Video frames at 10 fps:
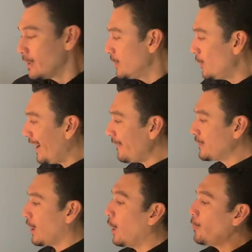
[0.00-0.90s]
You have
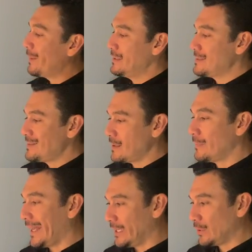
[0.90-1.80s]
to open
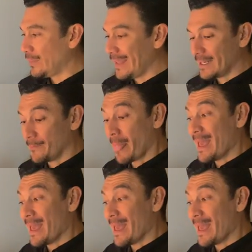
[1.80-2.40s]
some angle theta.